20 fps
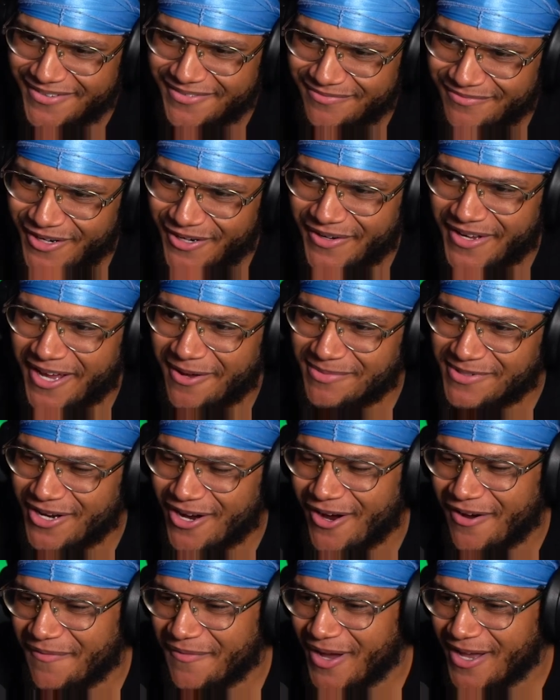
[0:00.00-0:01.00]
Okay, I'm
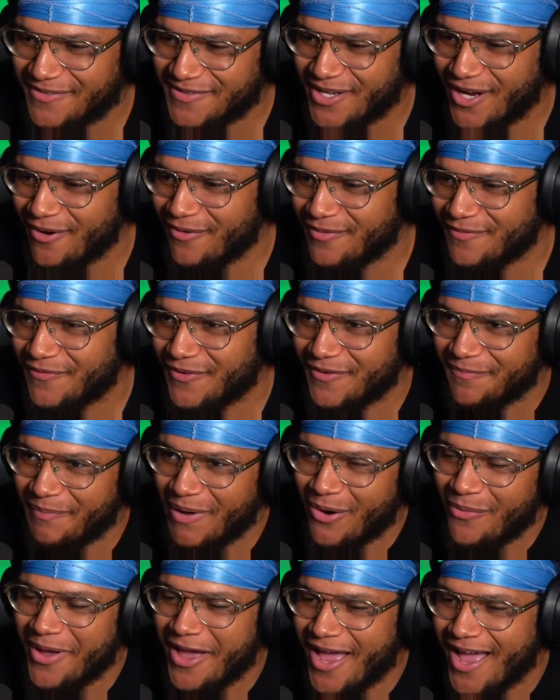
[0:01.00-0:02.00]
sorry. I'm sorry. For, by
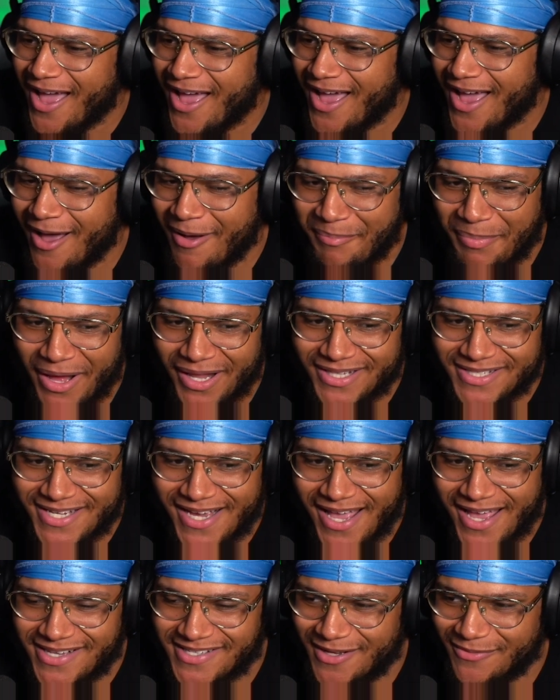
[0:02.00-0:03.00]
the way, I, I,
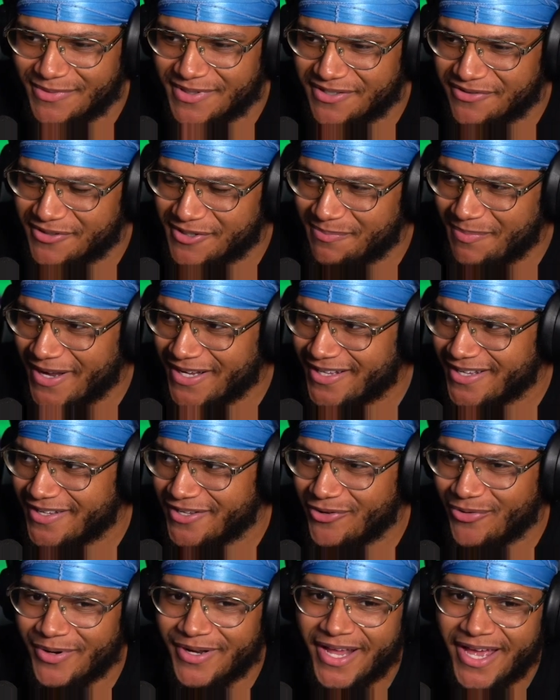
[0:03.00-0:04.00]
apologize. I was disrespecting.
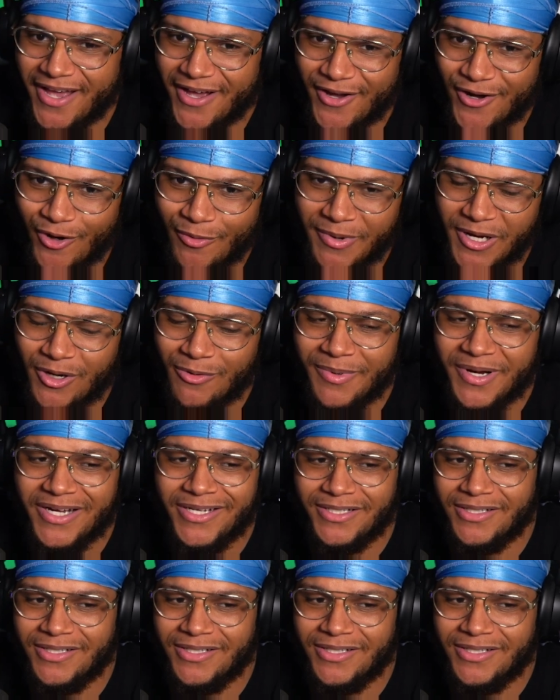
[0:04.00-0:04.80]
You are not a hobo, bro.